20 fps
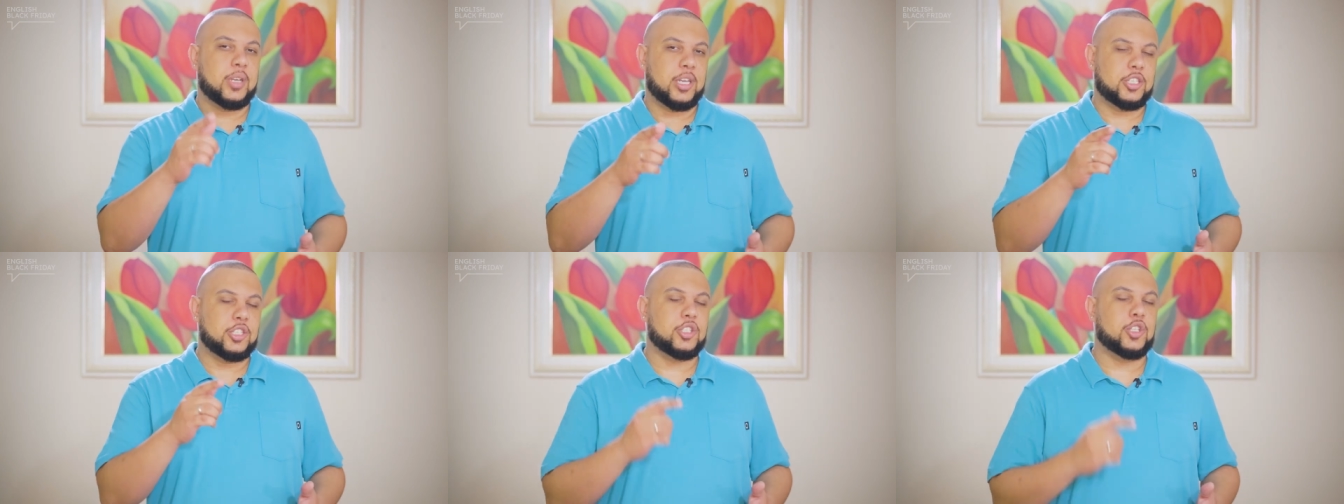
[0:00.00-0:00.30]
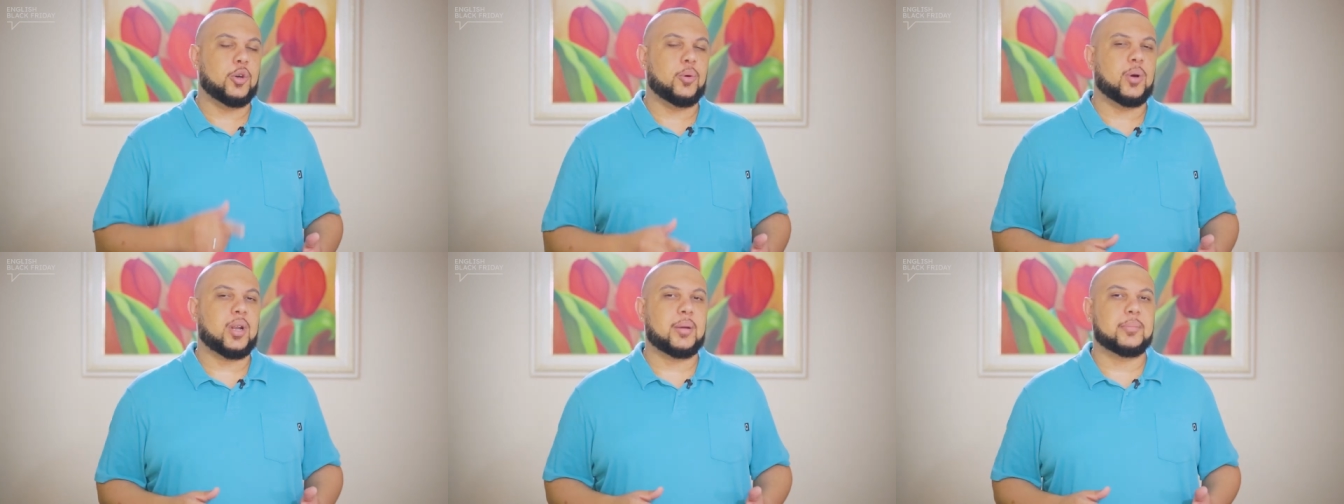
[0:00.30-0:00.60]
And you
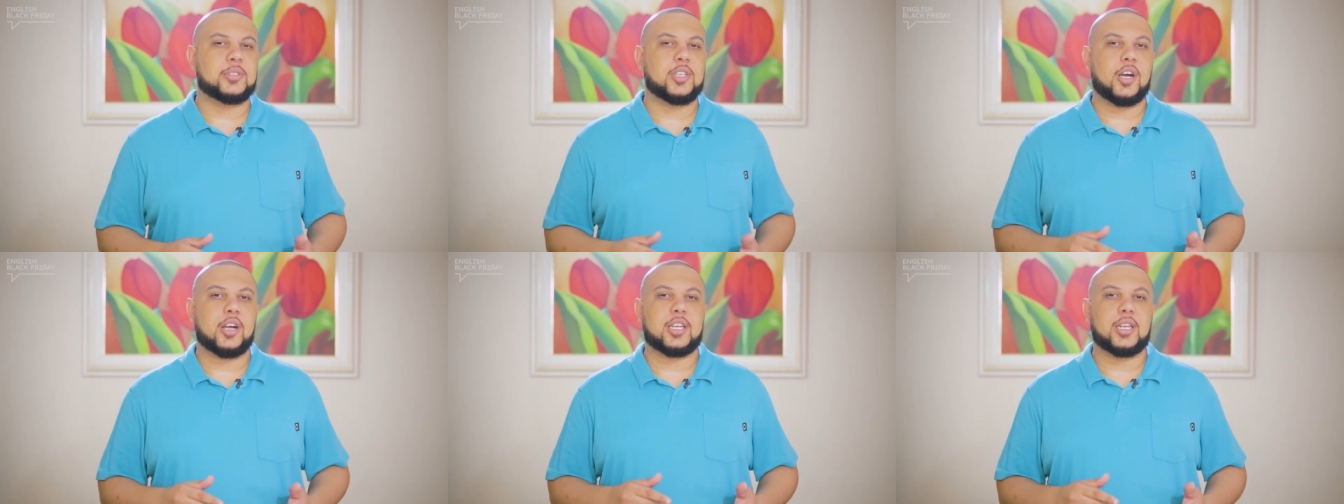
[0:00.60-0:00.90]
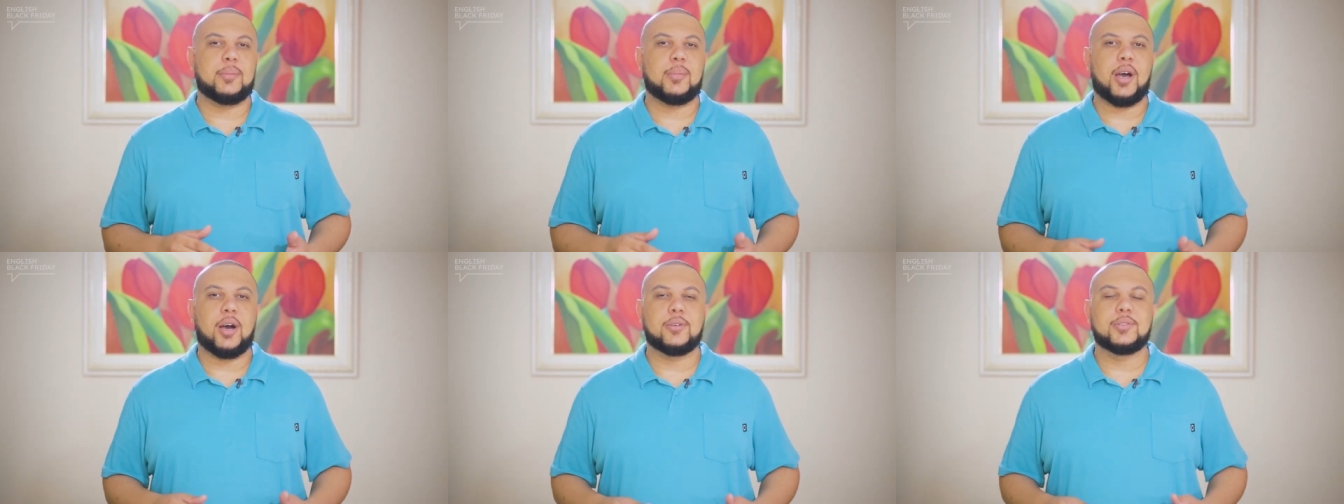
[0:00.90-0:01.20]
know what I'm
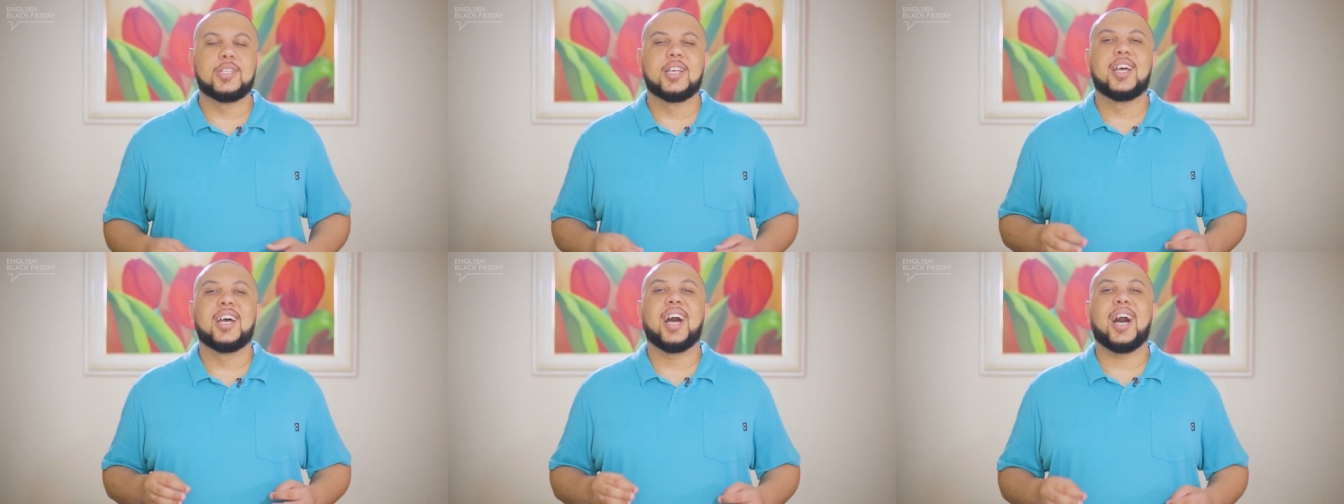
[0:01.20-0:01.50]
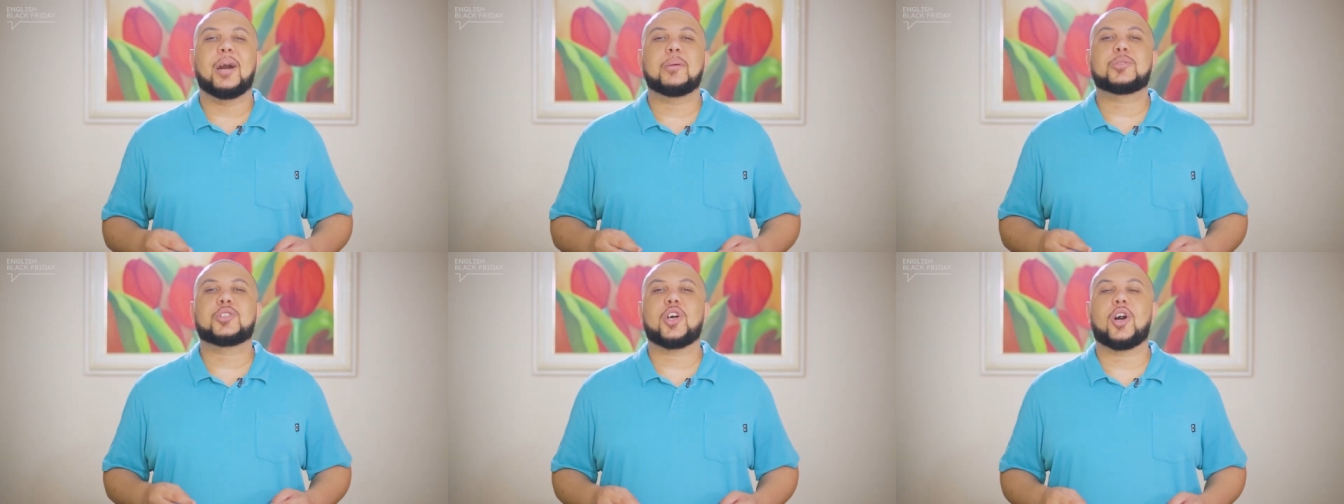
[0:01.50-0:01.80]
talking about?
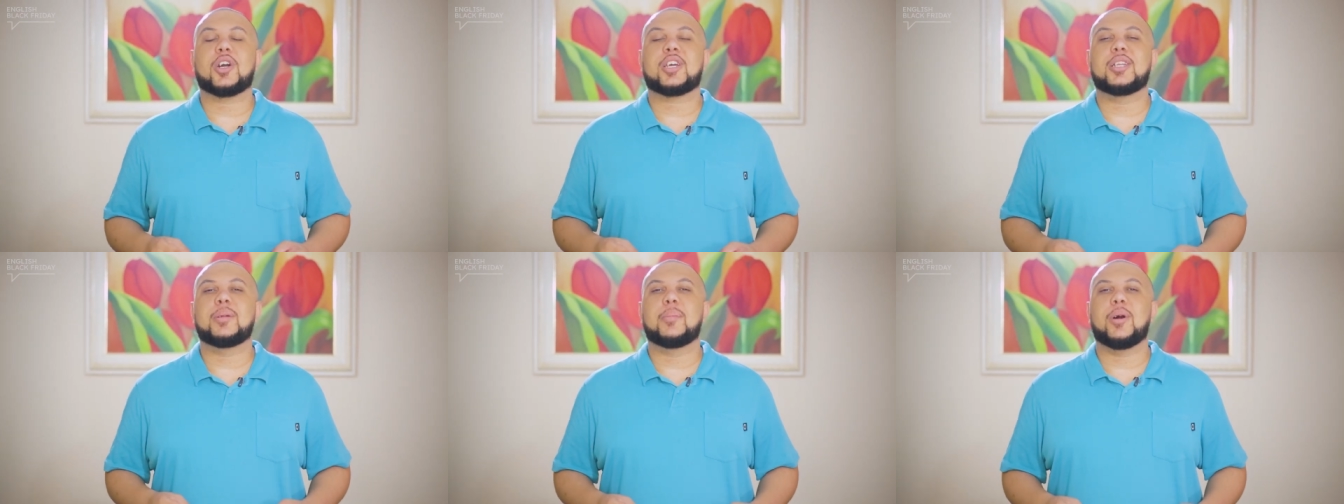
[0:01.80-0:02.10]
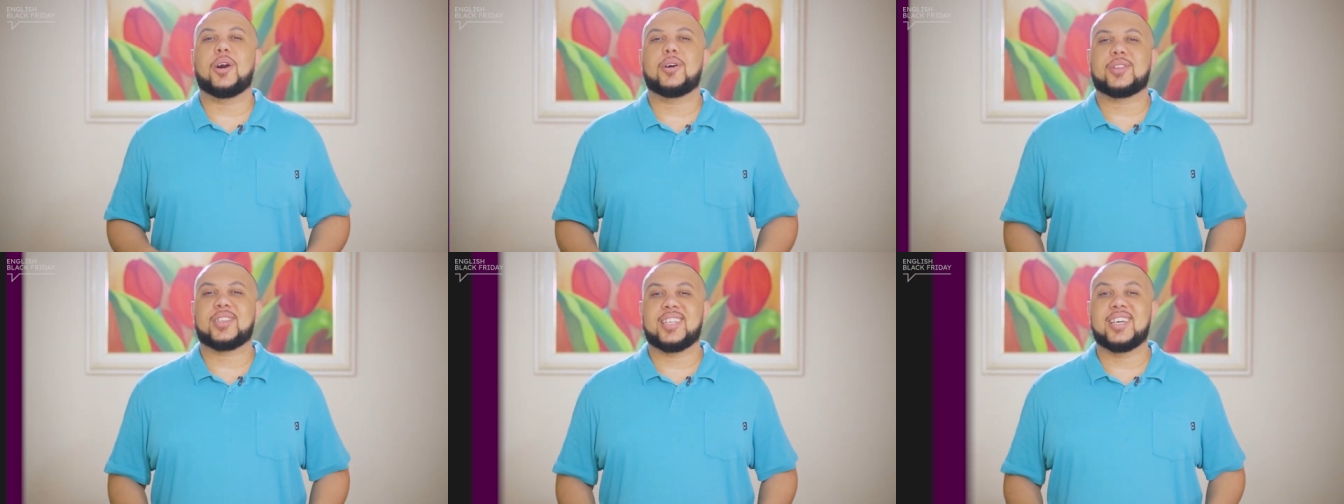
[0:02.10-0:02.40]
I'm talking
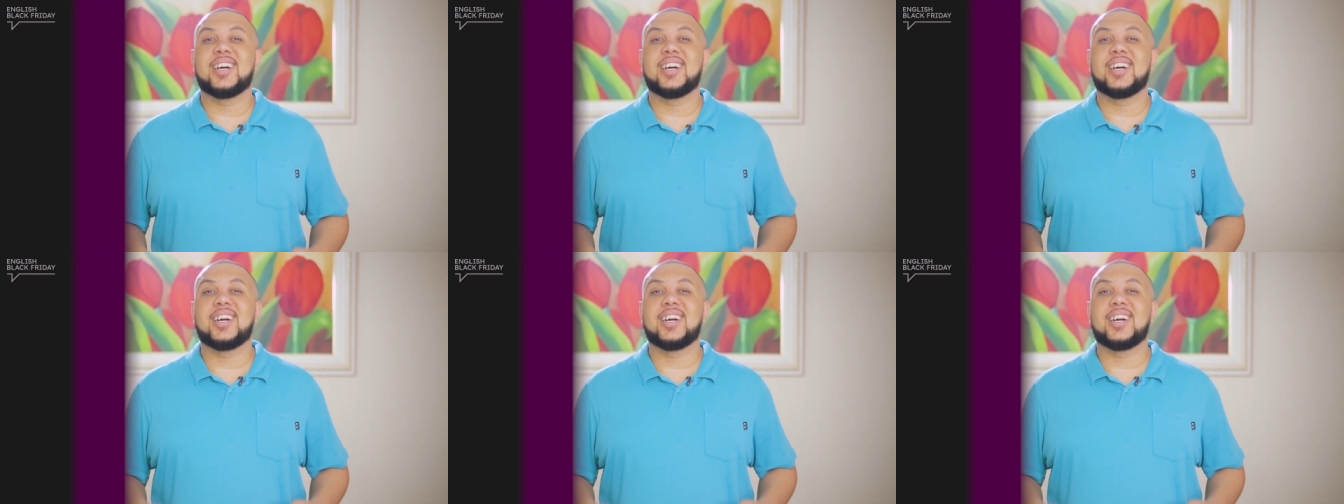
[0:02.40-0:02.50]
about